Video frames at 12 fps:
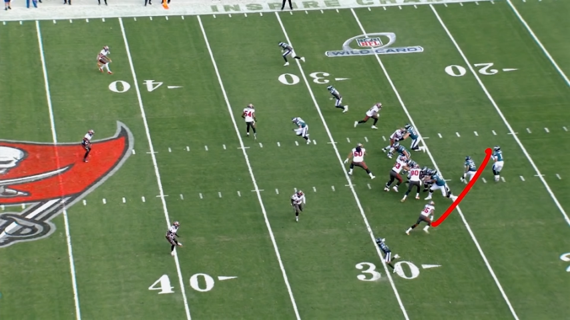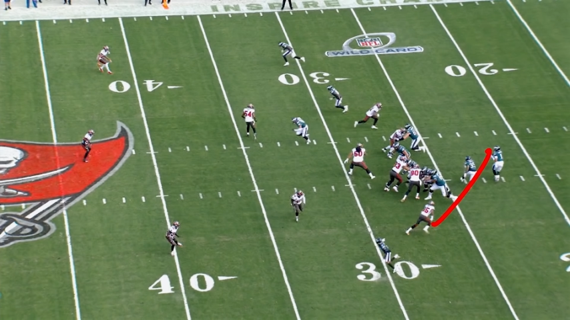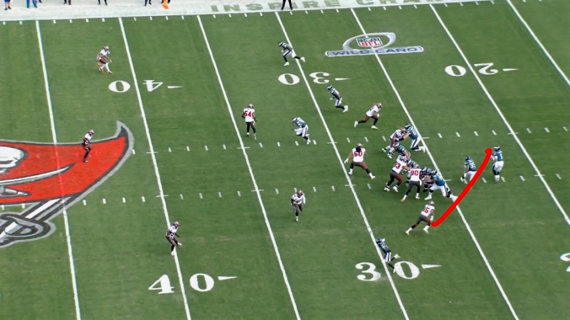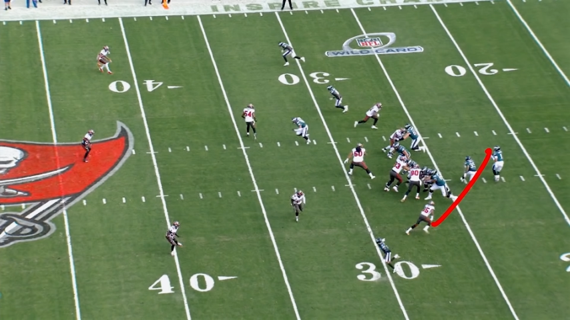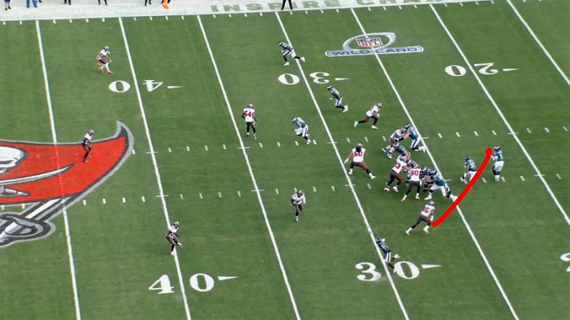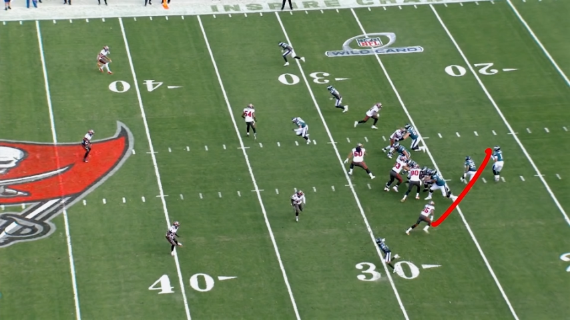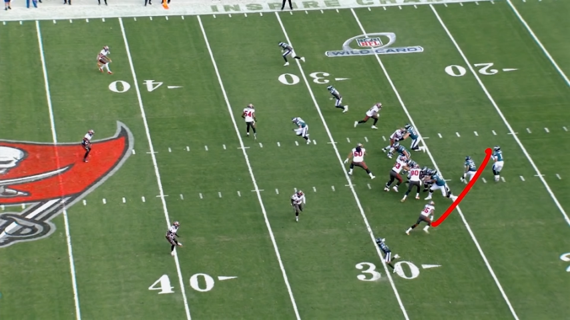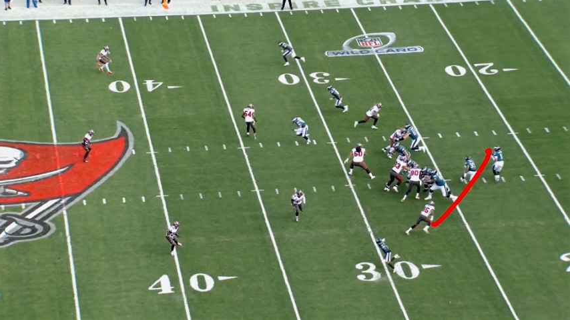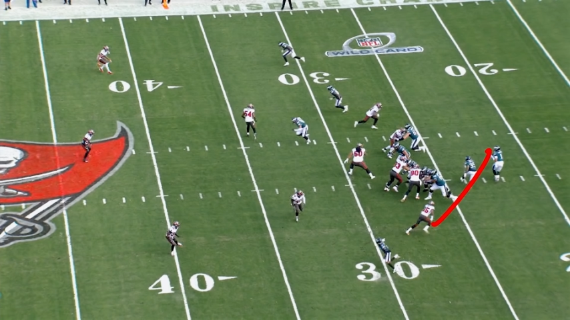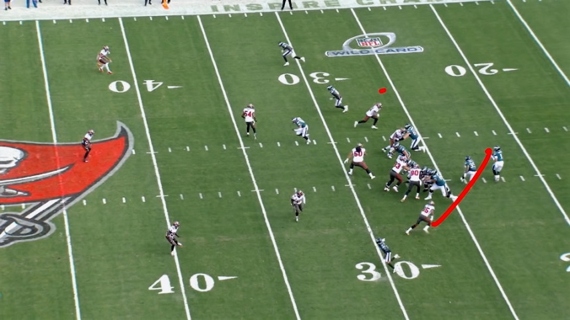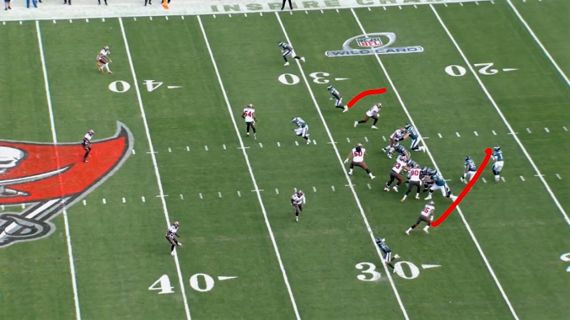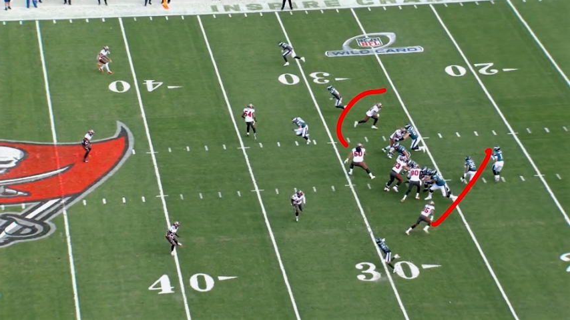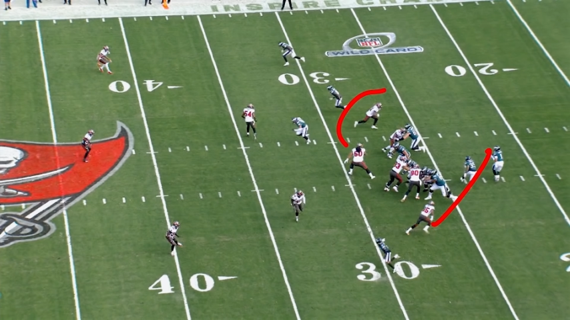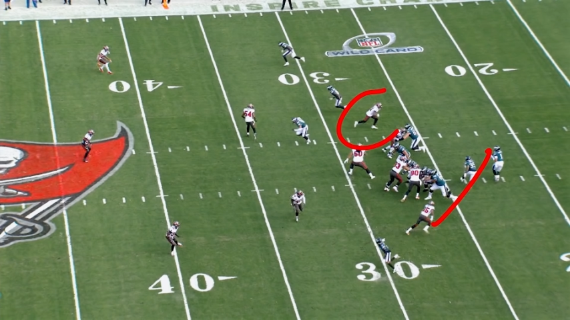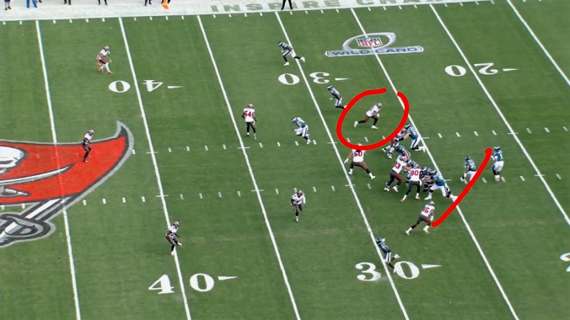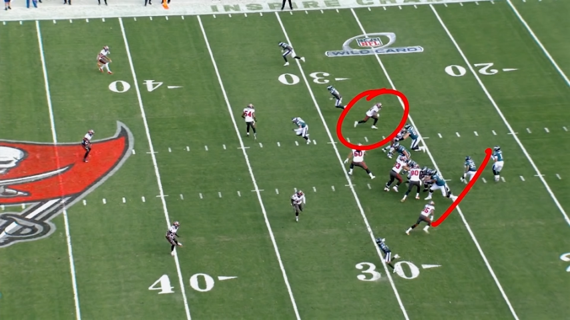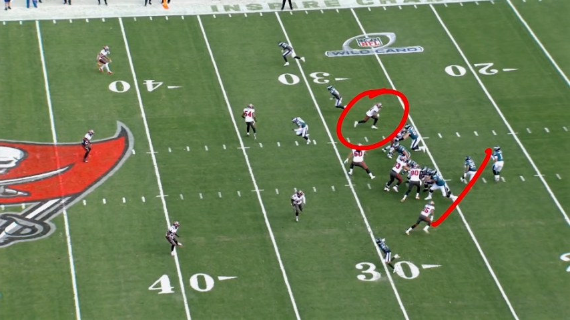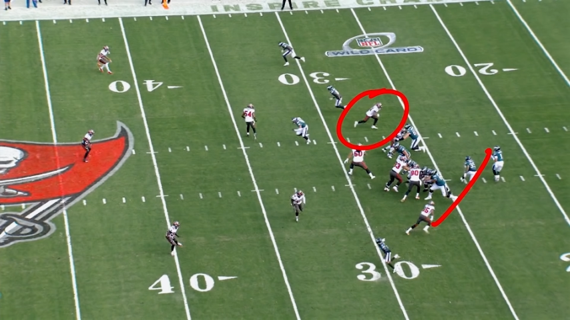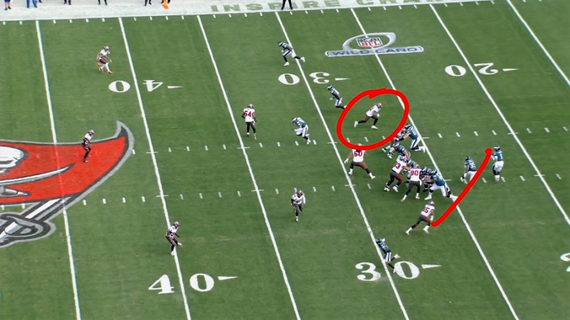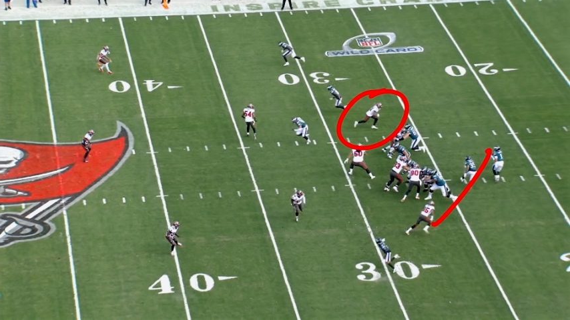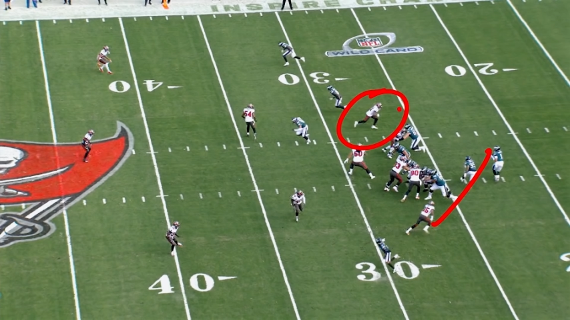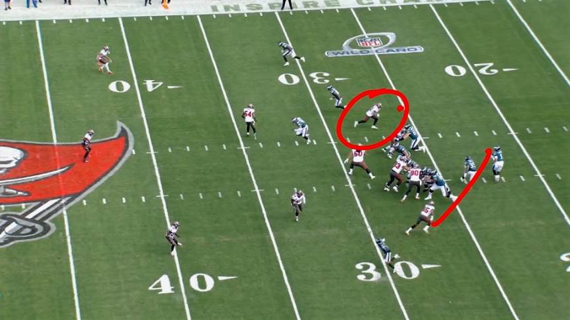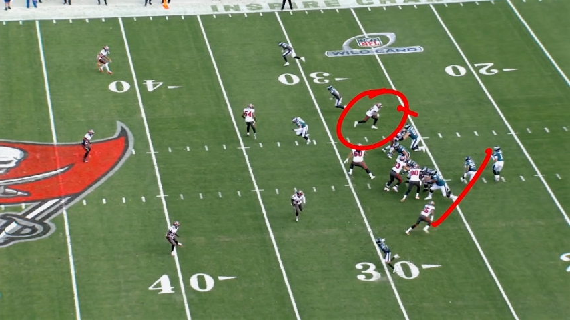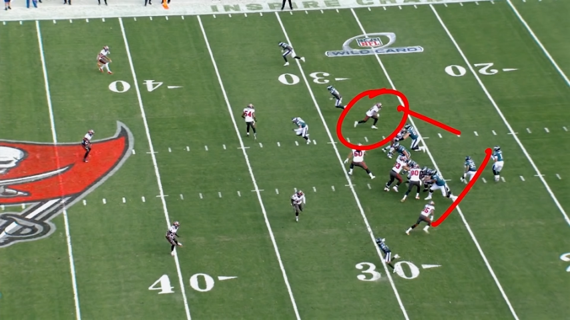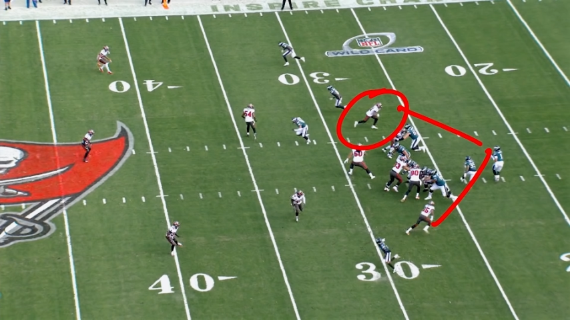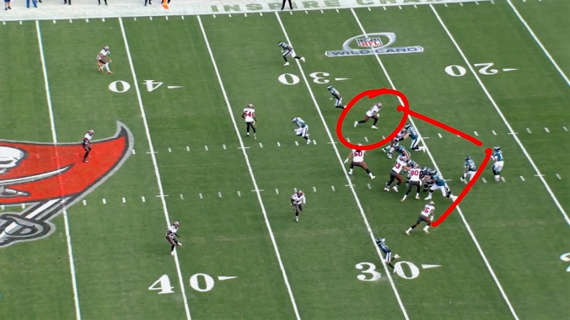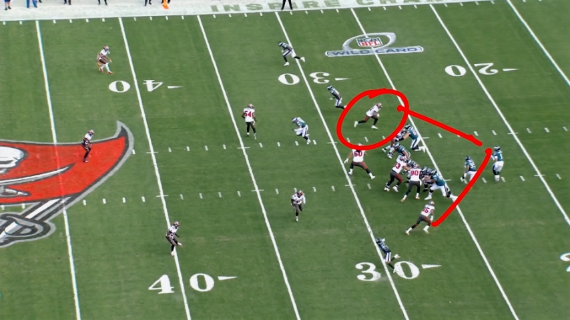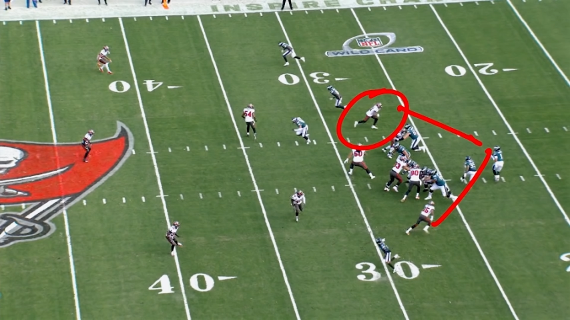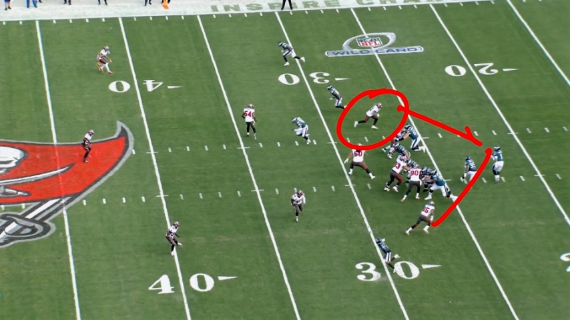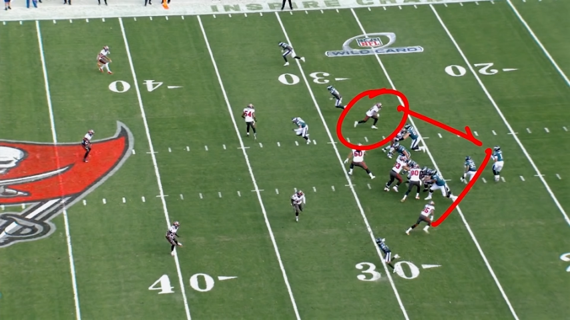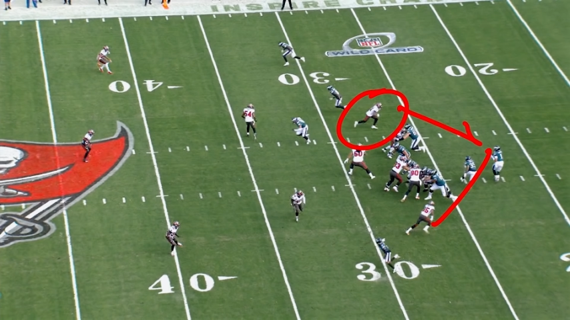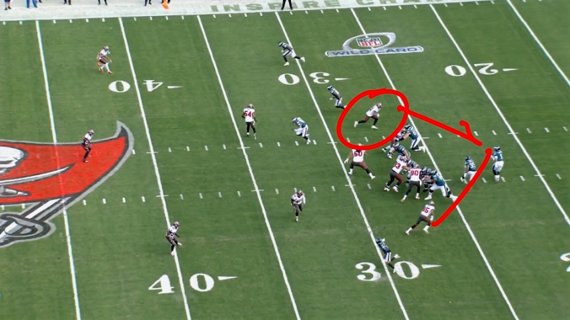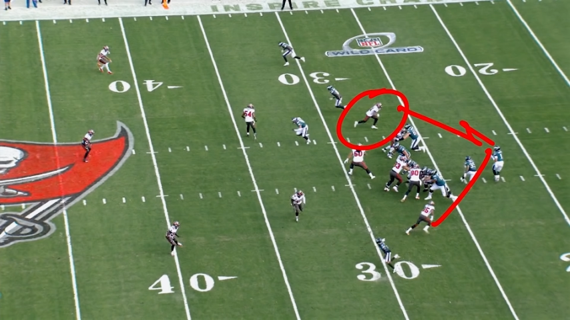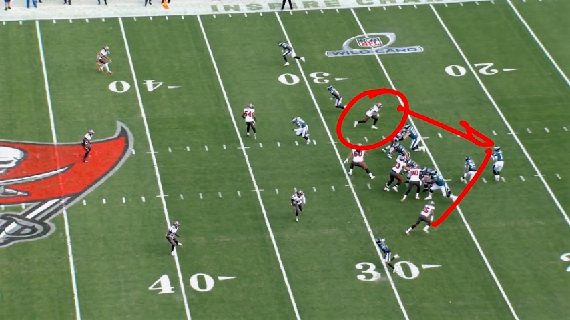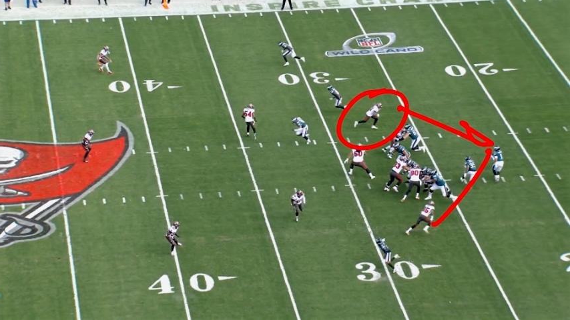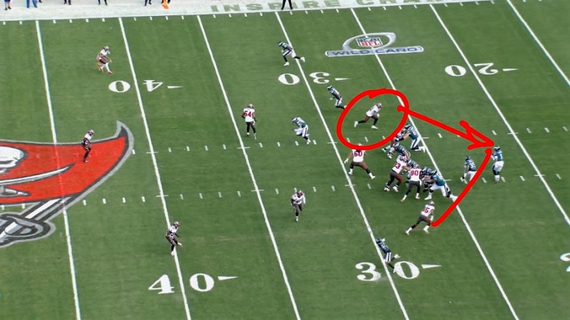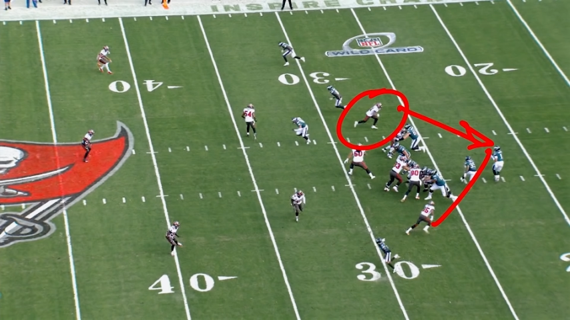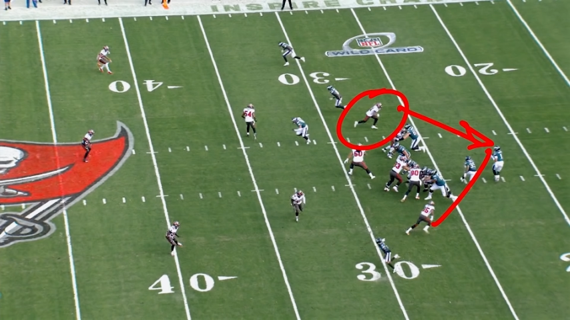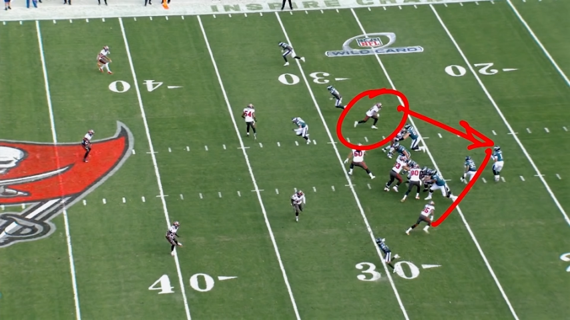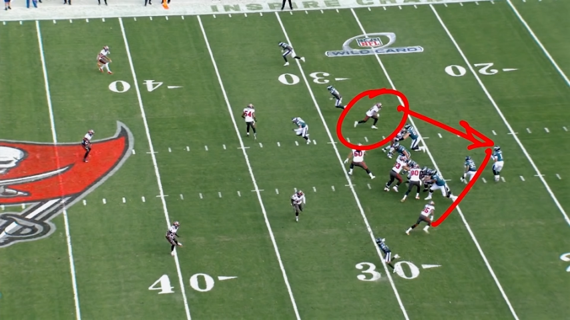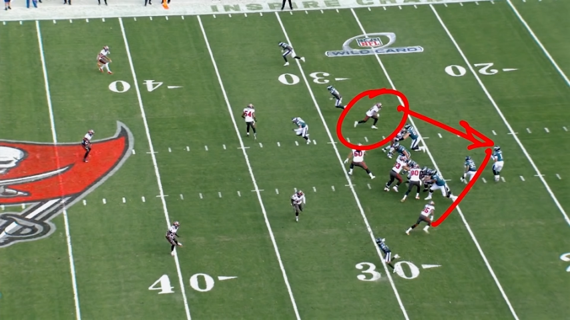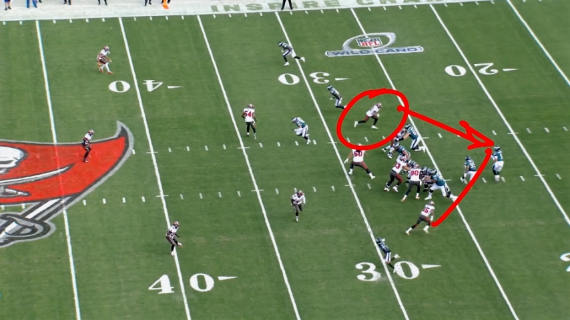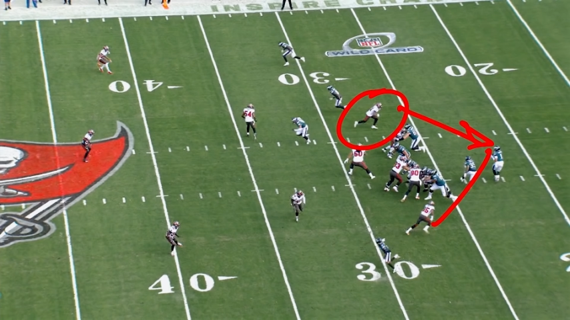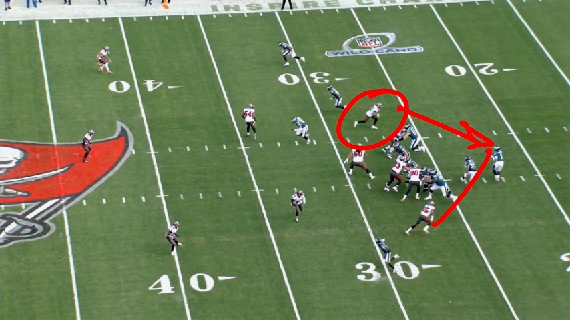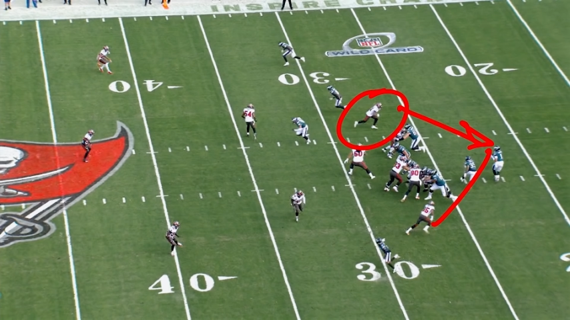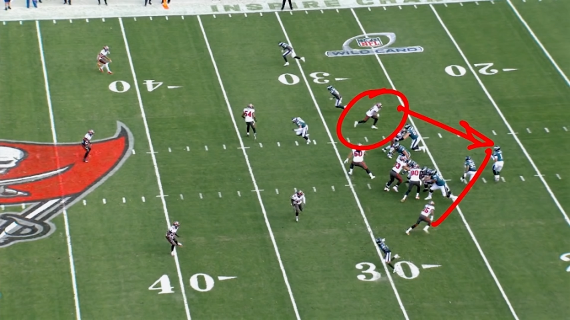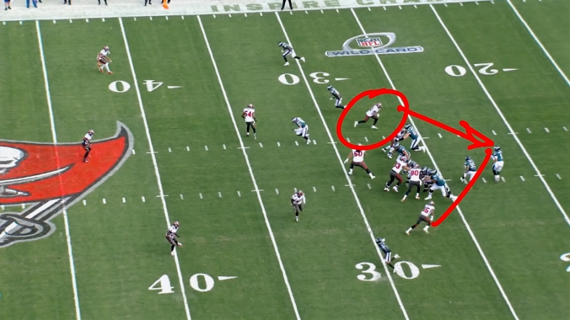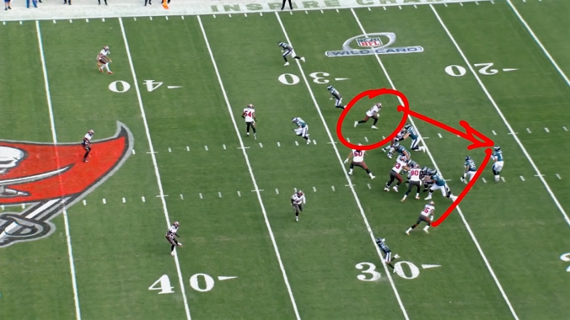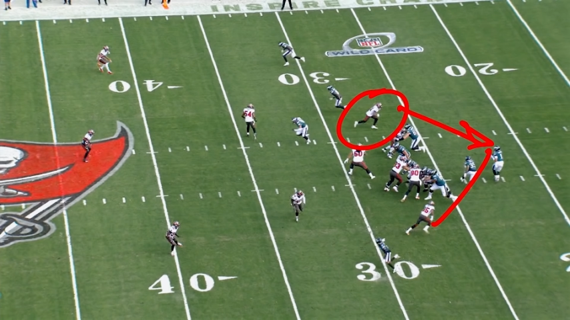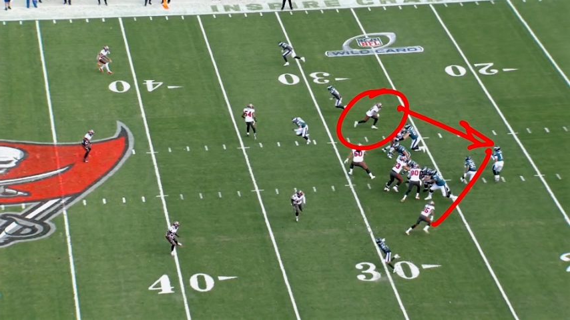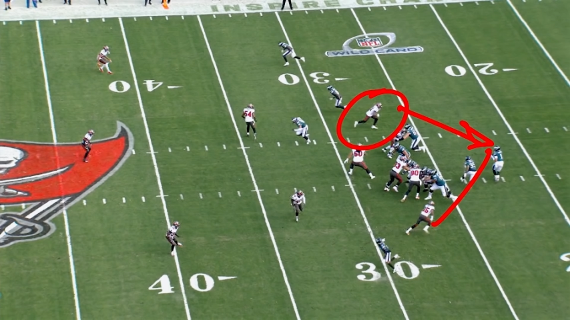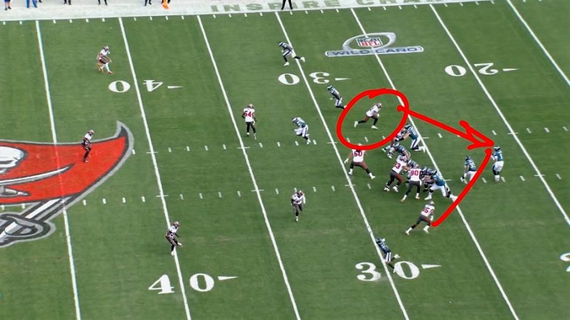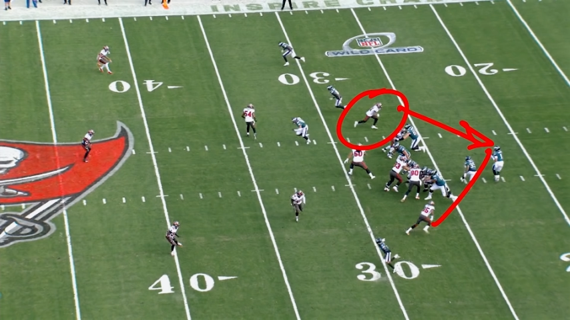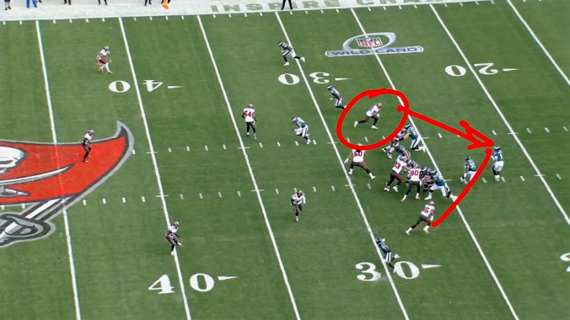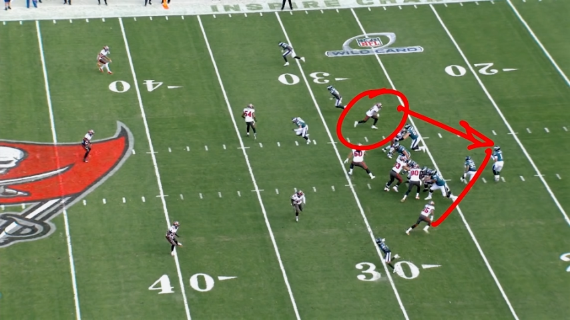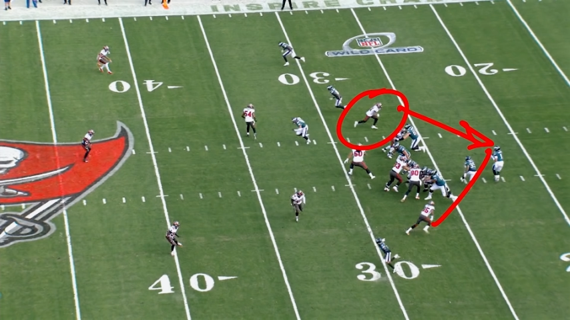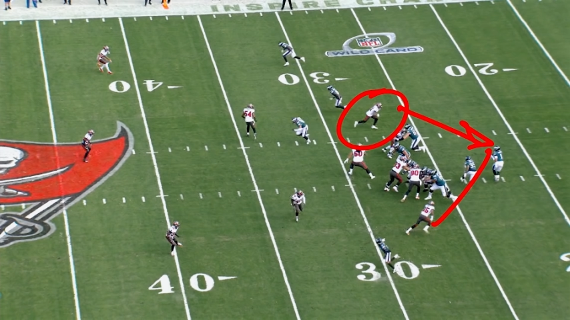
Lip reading: No face is visible, so there are no lips to read.